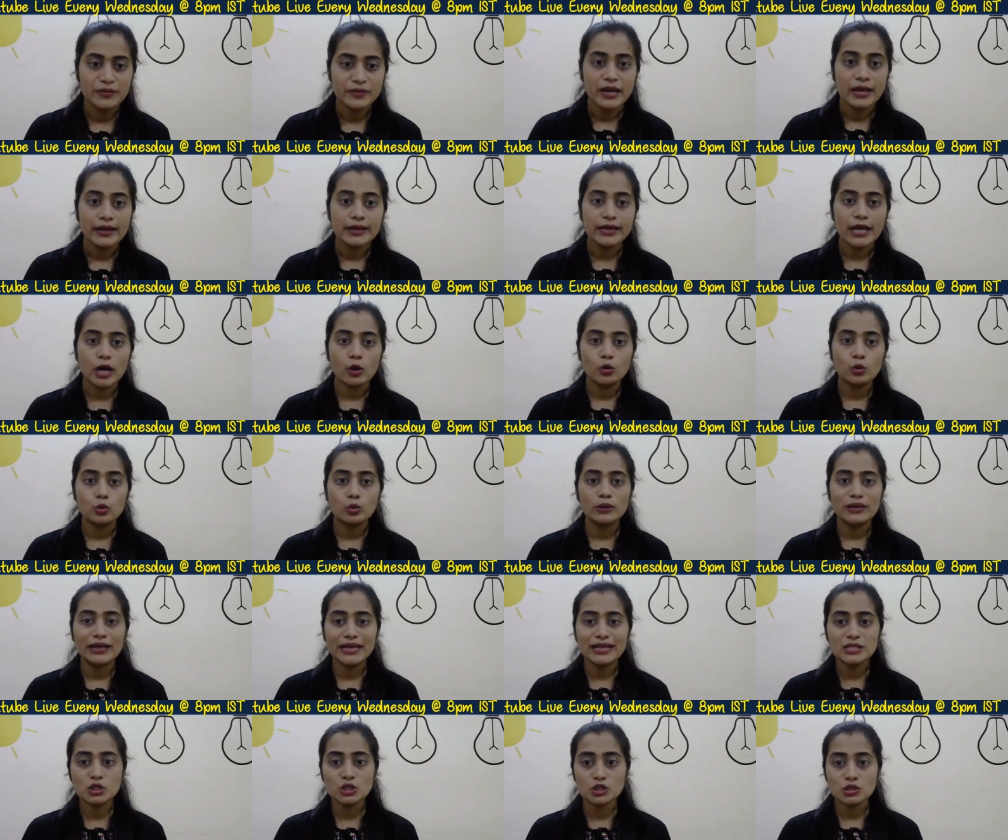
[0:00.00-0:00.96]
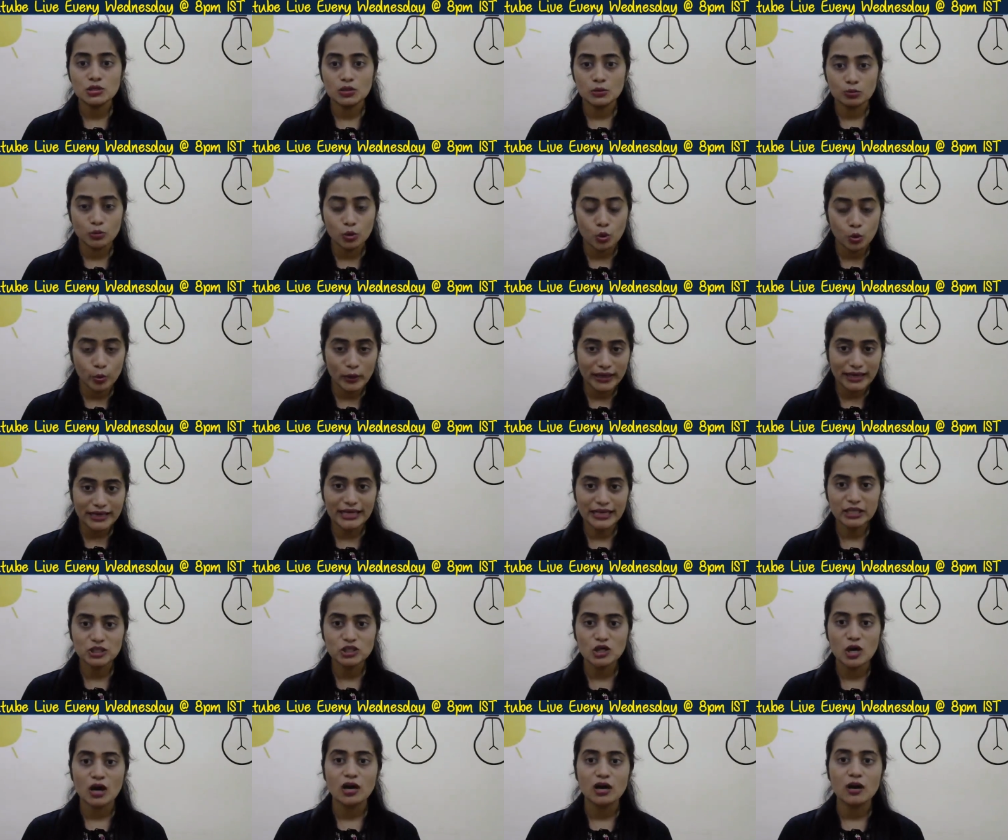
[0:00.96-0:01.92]
Now let's quickly
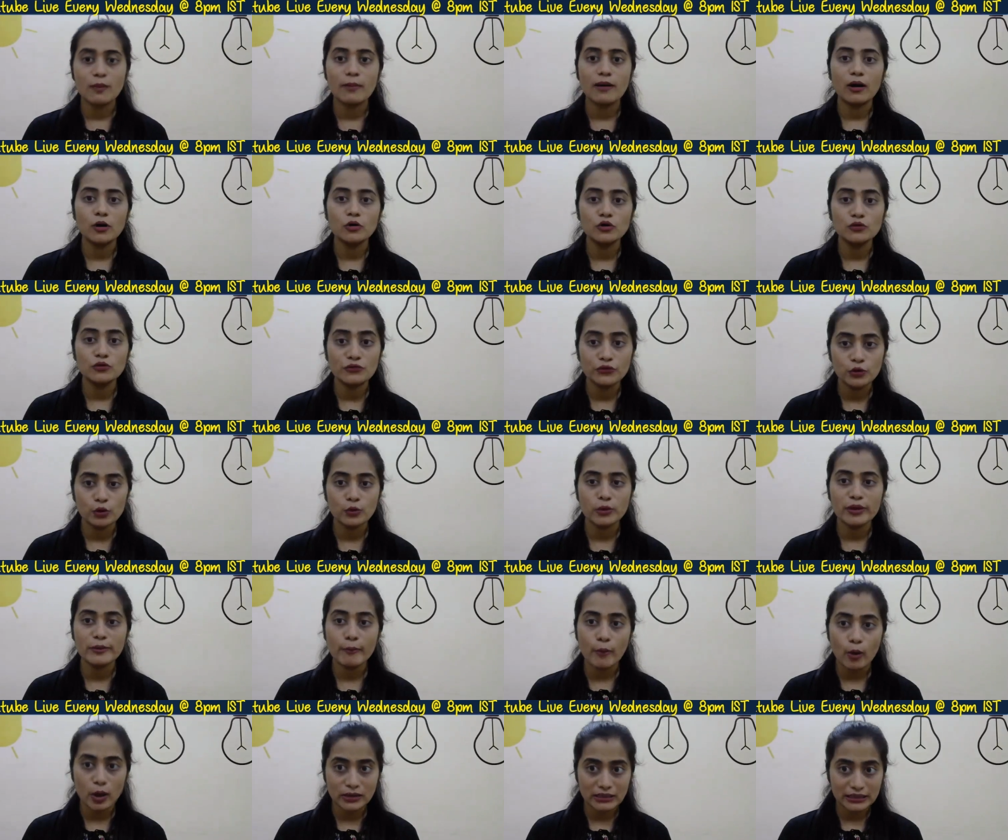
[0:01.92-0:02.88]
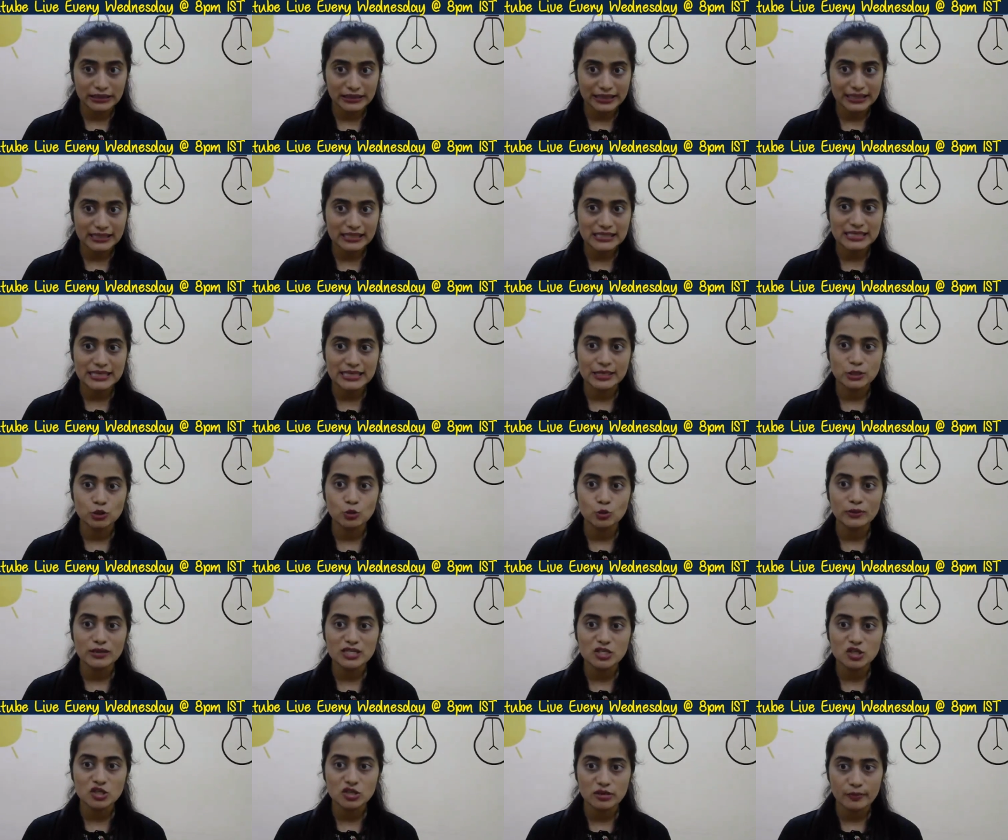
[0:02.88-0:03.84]
talk about few important things that you
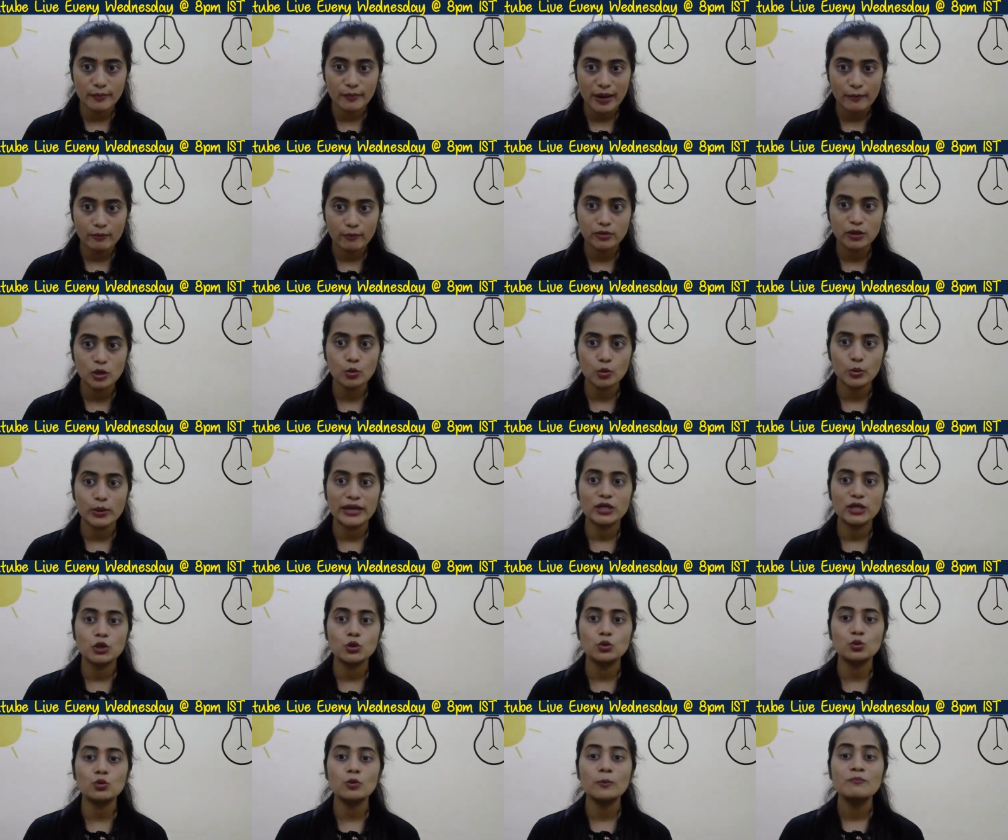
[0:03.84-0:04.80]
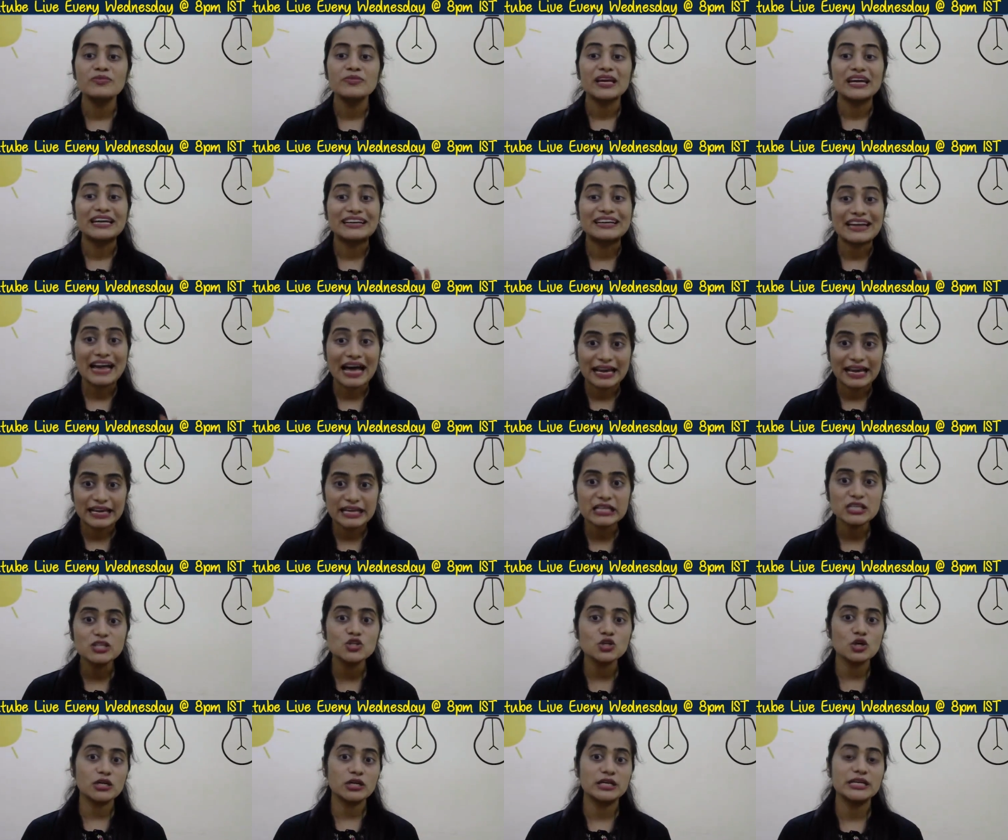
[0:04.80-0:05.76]
must remember when you write
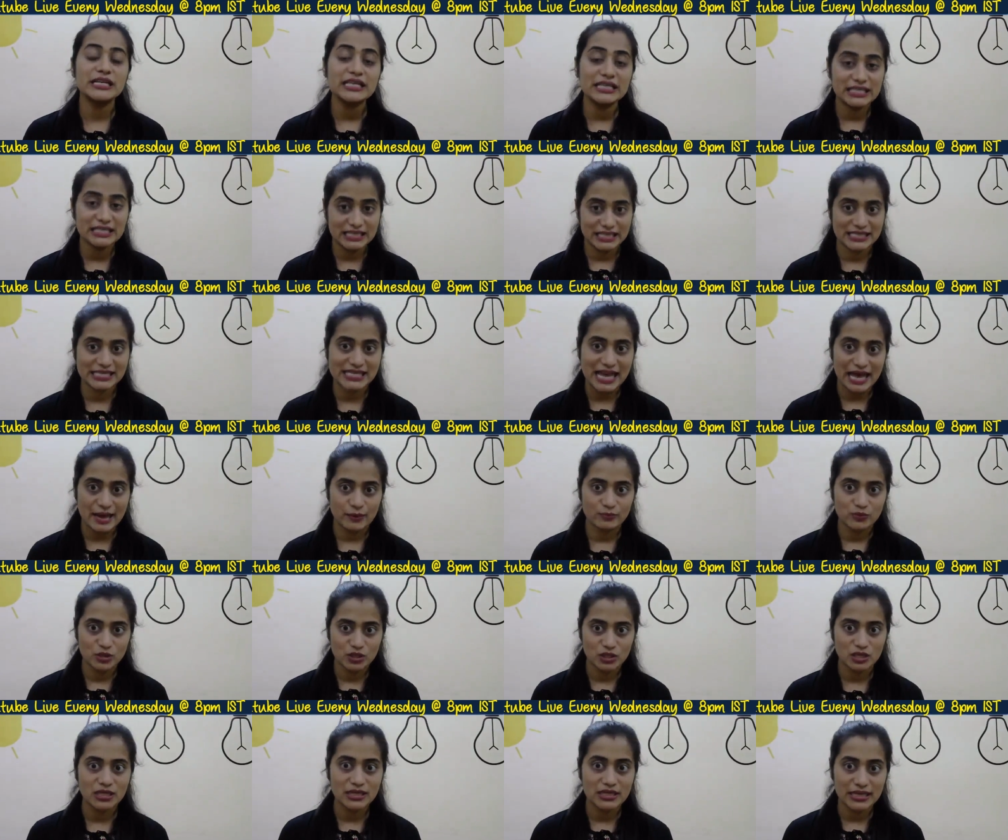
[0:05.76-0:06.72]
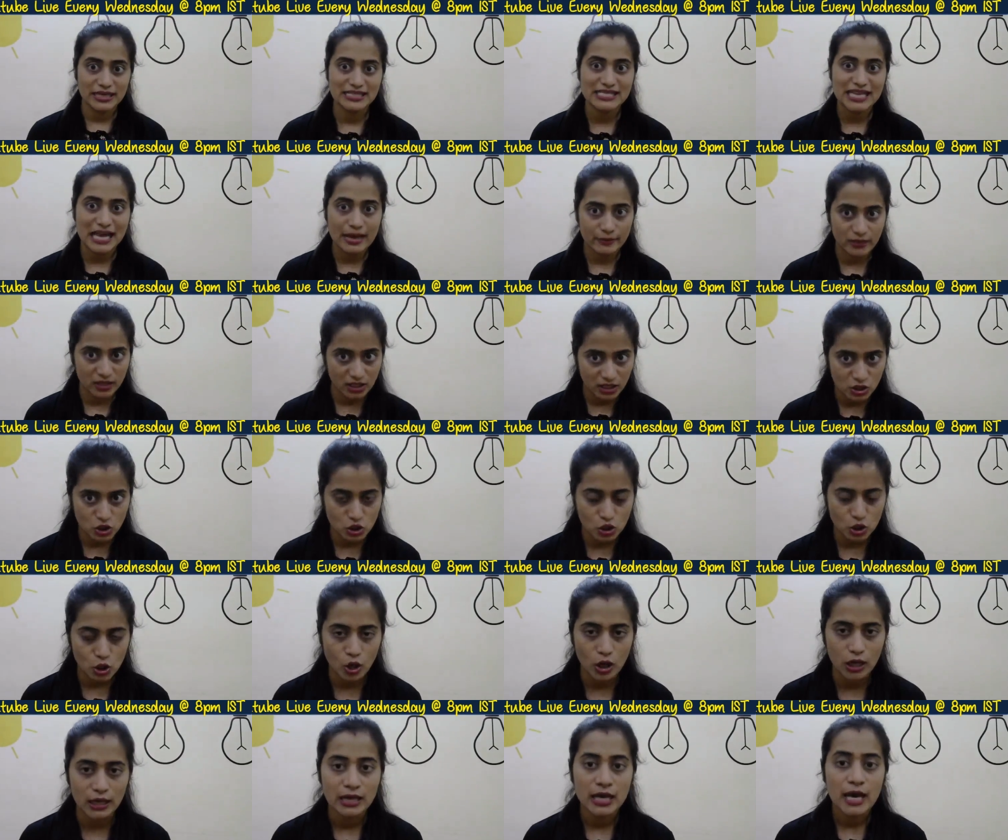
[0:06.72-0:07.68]
your NEET exam in the examination
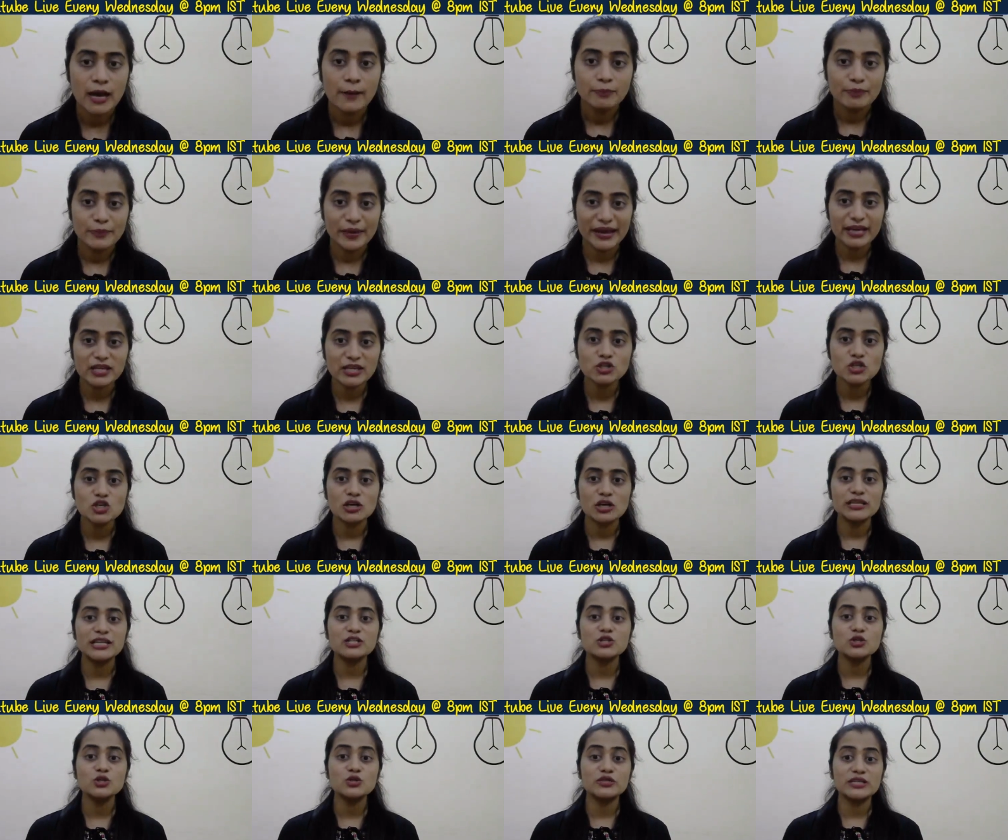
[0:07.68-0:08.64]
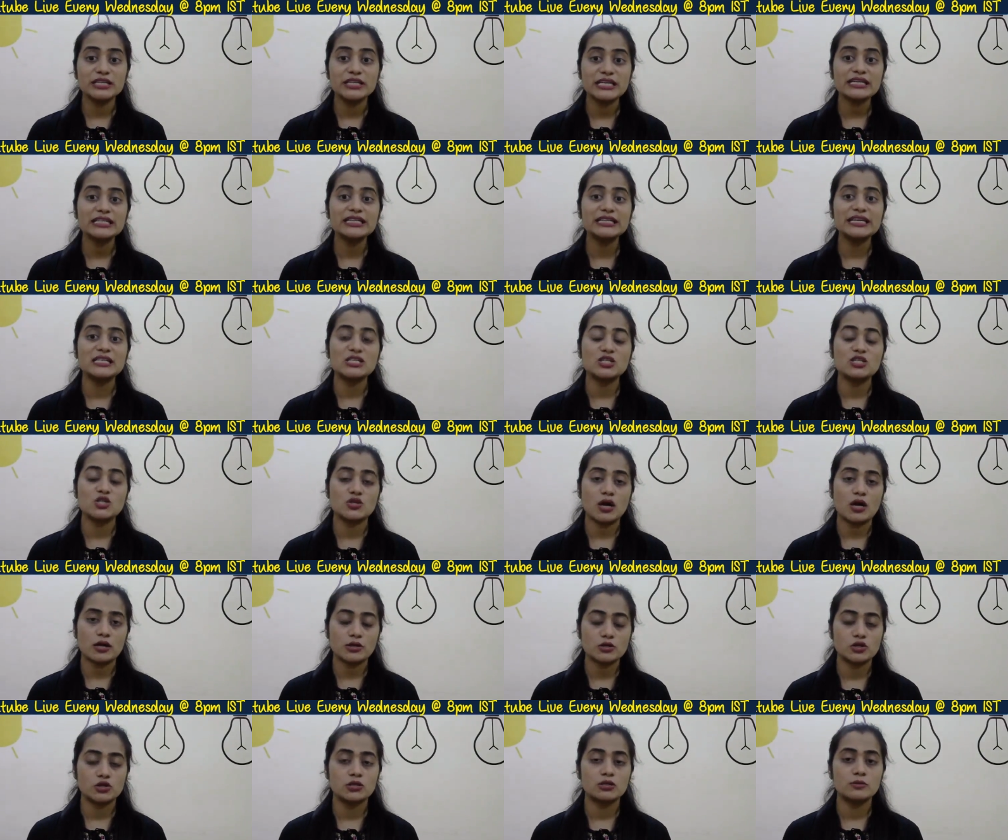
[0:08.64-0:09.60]
hall. Make sure that you read the
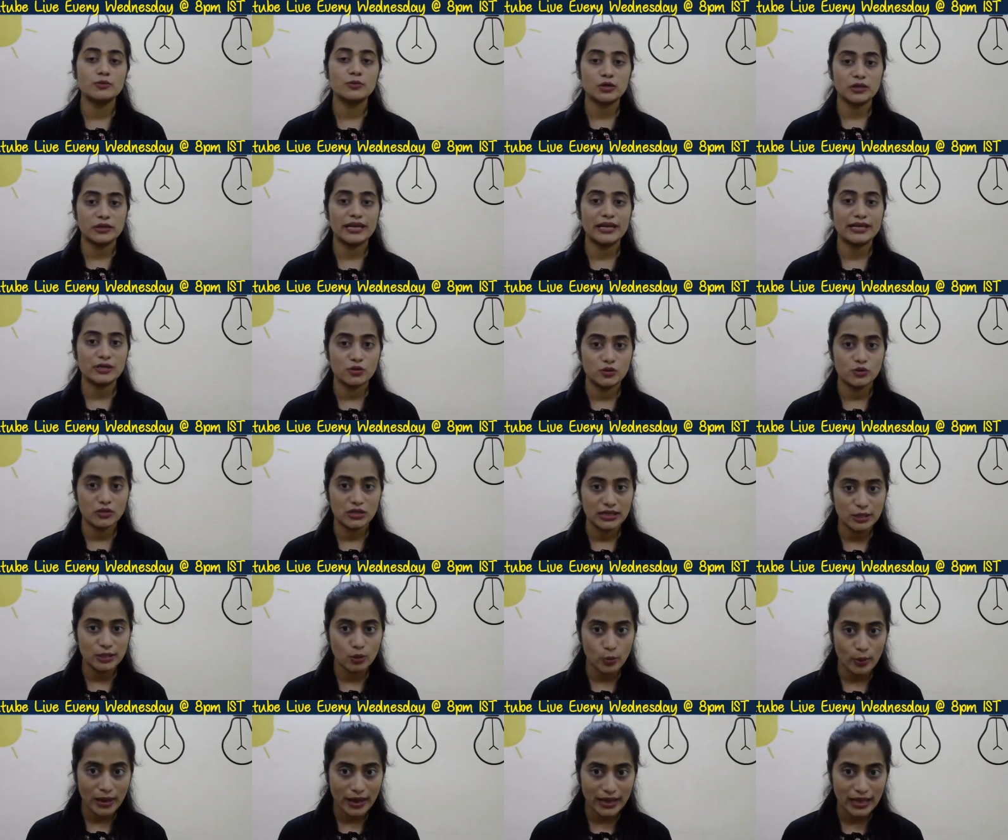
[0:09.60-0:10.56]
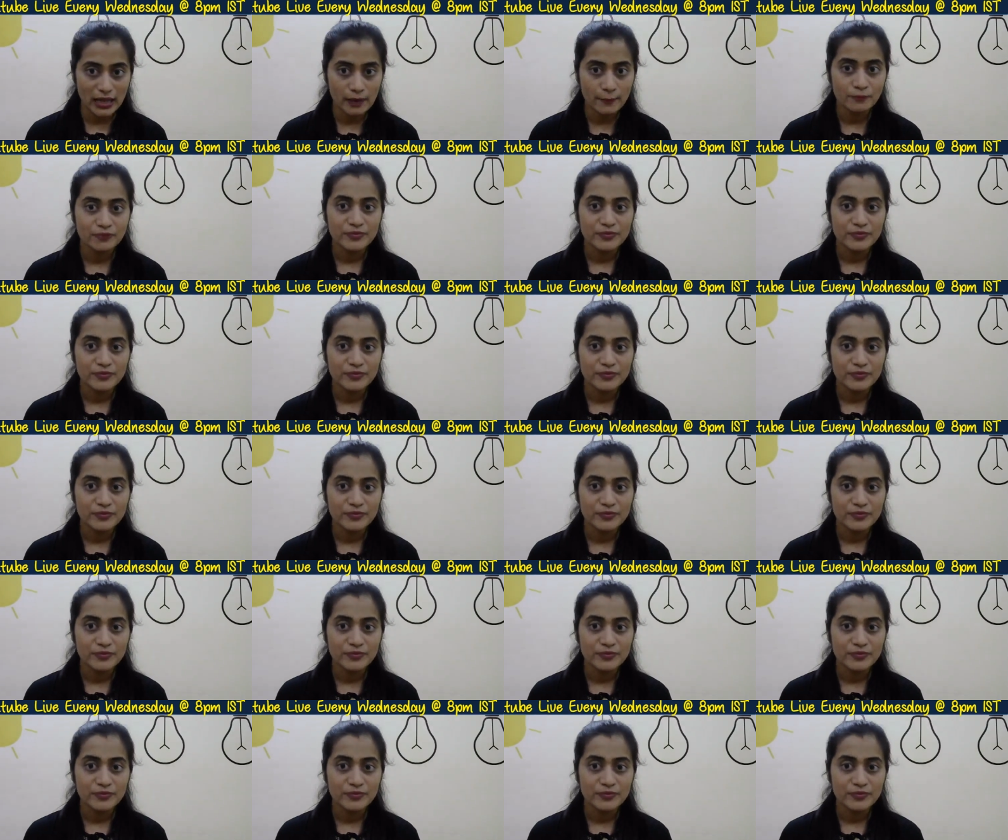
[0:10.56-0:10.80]
instruction booklet really well.